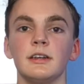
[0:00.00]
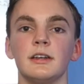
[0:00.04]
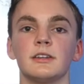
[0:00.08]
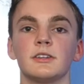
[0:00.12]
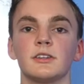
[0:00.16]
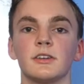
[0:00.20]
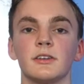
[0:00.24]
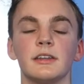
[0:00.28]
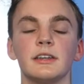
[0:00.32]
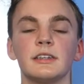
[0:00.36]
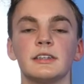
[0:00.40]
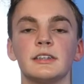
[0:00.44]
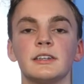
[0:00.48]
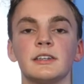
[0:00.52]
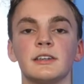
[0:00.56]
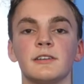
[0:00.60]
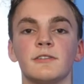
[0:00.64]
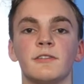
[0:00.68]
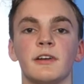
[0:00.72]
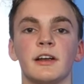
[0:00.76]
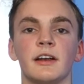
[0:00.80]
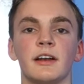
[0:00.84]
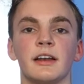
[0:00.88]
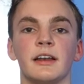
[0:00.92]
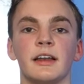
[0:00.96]
So this is a
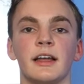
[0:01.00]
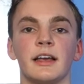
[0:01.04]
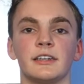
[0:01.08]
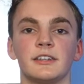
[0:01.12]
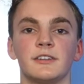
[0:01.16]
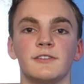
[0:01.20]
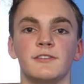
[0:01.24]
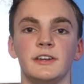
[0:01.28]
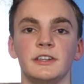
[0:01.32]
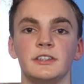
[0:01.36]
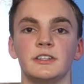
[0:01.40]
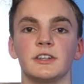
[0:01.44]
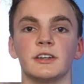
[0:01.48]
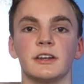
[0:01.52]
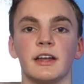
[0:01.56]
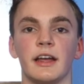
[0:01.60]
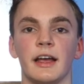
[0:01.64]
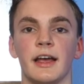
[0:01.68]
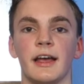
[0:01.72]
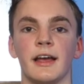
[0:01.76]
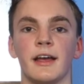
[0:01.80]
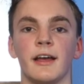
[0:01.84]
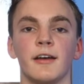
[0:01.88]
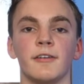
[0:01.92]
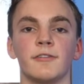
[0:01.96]
very nice feature to
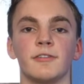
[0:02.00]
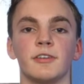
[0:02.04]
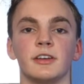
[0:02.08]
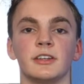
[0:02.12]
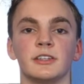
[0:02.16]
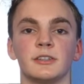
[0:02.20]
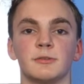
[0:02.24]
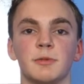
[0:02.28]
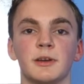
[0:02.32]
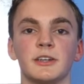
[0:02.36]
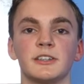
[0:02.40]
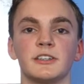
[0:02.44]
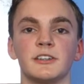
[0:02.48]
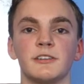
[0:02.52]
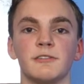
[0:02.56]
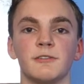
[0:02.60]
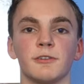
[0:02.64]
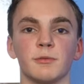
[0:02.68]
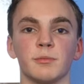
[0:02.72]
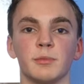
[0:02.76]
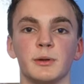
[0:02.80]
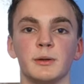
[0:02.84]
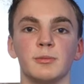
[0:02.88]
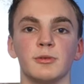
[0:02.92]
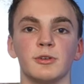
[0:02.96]
have, especially
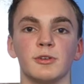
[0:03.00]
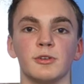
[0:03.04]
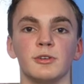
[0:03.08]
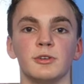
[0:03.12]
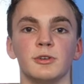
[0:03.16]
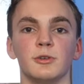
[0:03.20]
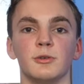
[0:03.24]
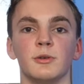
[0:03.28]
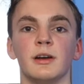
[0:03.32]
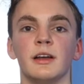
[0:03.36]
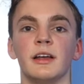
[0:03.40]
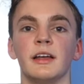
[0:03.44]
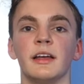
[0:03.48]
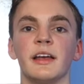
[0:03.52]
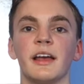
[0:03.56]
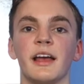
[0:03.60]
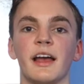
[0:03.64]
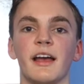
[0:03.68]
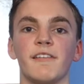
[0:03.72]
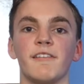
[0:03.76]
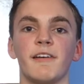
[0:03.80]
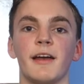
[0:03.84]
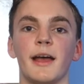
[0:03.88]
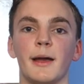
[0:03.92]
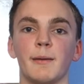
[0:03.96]
for people who
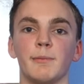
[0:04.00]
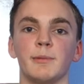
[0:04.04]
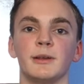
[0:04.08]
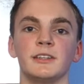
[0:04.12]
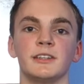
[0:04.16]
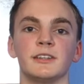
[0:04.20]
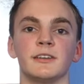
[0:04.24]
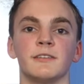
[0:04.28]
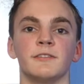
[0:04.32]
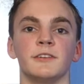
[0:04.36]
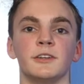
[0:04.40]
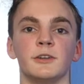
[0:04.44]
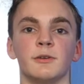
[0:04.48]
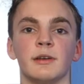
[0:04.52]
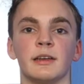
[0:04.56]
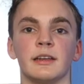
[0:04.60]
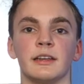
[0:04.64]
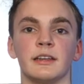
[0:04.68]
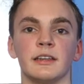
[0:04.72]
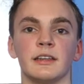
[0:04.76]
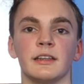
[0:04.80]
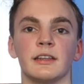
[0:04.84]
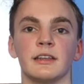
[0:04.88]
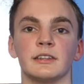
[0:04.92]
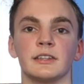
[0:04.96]
have habits of
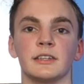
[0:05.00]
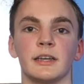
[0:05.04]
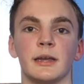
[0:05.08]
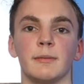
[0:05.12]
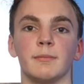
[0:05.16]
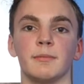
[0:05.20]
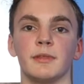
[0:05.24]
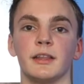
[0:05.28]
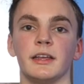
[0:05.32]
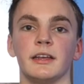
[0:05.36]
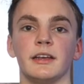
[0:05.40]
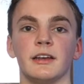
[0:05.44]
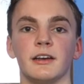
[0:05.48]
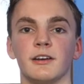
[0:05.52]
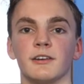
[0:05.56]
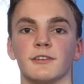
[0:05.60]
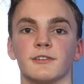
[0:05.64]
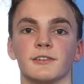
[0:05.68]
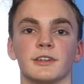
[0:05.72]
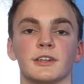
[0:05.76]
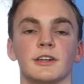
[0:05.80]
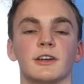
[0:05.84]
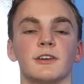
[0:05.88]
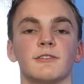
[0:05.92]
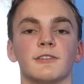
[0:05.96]
doing the same thing
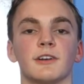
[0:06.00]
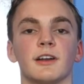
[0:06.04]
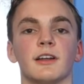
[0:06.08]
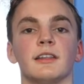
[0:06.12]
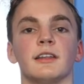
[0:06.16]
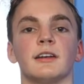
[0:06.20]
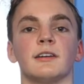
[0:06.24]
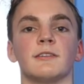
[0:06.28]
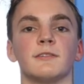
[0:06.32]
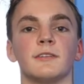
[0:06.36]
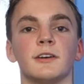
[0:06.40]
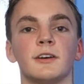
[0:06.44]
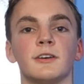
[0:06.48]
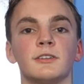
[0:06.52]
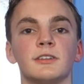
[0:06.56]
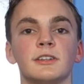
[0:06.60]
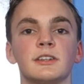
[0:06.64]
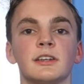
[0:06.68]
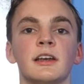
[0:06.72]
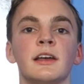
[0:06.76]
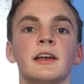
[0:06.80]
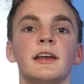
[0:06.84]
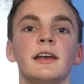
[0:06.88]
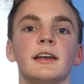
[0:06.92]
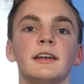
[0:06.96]
over and over on their
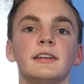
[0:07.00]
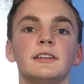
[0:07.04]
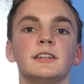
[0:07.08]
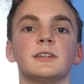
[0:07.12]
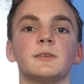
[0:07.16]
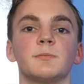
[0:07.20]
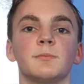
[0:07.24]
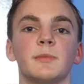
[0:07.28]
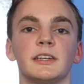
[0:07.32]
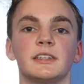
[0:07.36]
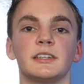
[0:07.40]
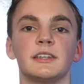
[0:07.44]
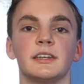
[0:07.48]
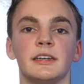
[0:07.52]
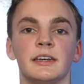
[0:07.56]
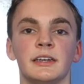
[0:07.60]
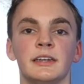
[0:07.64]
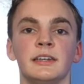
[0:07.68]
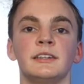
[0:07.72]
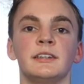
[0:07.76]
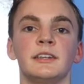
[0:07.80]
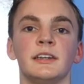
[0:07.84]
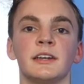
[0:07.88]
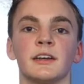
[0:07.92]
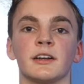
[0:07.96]
phones. It just makes it
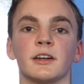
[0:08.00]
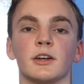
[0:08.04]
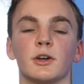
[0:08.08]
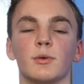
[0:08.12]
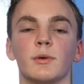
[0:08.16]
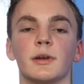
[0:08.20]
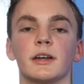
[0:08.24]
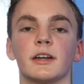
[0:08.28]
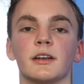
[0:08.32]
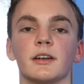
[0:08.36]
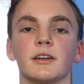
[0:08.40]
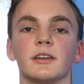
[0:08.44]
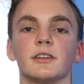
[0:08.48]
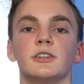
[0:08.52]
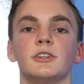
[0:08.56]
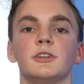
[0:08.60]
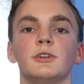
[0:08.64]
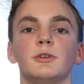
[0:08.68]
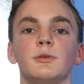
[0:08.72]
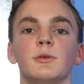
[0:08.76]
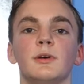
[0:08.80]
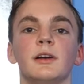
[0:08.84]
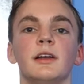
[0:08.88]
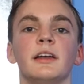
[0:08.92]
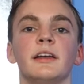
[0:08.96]
easier and quicker
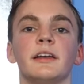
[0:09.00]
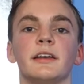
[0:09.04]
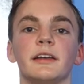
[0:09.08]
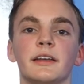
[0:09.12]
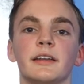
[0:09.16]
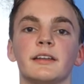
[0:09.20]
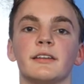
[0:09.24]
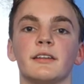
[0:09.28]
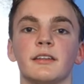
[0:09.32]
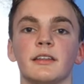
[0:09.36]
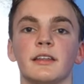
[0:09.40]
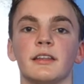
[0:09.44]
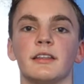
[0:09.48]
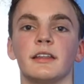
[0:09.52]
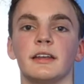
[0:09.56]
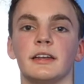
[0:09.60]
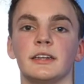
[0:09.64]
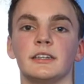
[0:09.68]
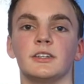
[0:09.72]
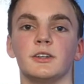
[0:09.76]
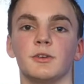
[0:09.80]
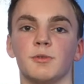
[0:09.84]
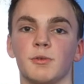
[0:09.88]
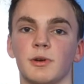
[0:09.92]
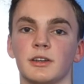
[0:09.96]
to get to the
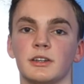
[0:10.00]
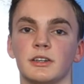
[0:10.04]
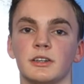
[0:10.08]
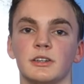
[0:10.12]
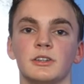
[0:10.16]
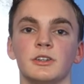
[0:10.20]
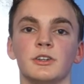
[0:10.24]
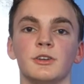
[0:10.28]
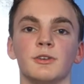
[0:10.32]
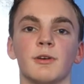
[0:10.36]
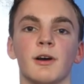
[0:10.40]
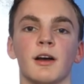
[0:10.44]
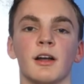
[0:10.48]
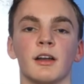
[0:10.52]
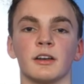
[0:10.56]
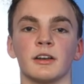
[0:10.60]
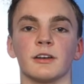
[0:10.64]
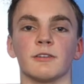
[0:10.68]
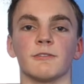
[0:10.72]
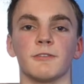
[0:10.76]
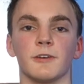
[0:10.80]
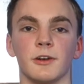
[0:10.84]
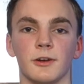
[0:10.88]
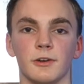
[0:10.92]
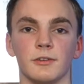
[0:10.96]
things you want to do on
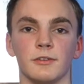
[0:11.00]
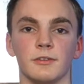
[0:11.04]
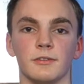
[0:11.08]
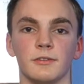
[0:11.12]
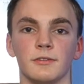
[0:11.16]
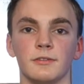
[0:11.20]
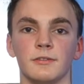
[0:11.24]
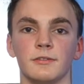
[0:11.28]
your phone.